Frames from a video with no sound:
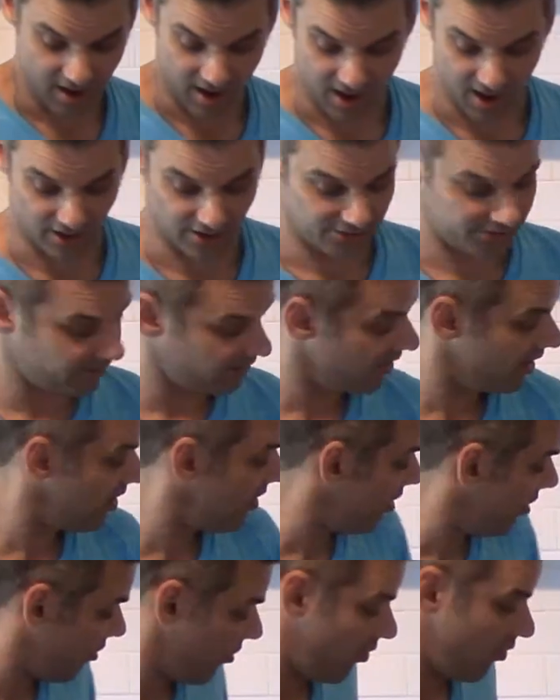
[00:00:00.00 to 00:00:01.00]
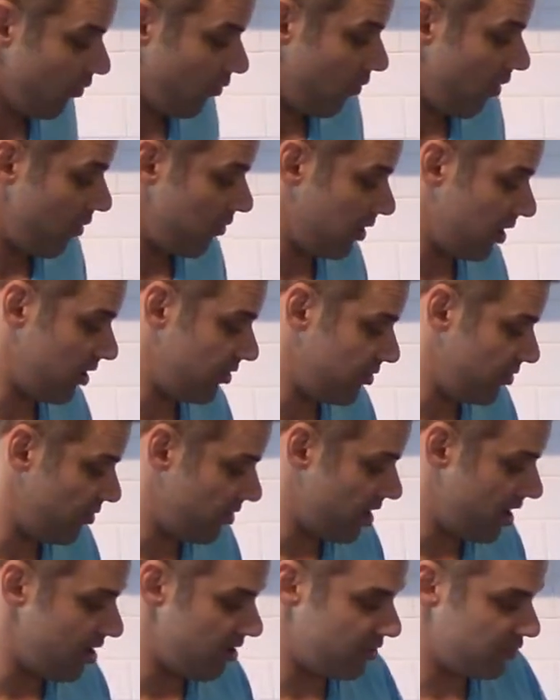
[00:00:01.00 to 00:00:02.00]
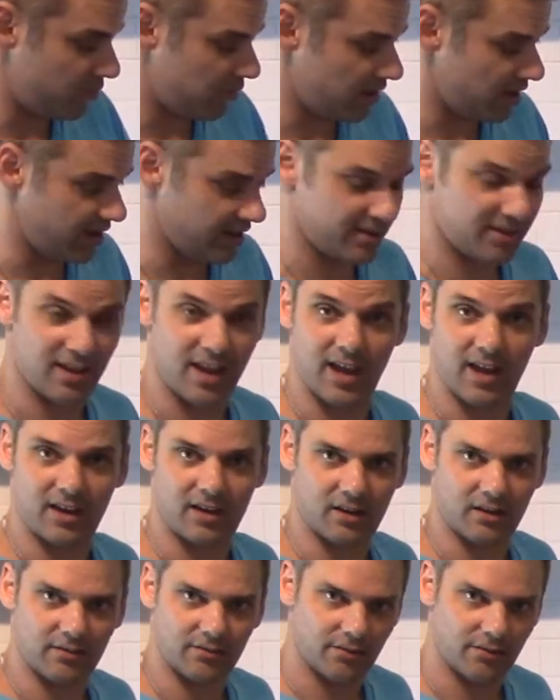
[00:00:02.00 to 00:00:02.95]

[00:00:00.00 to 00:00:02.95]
And what we're going to do then is we're going to take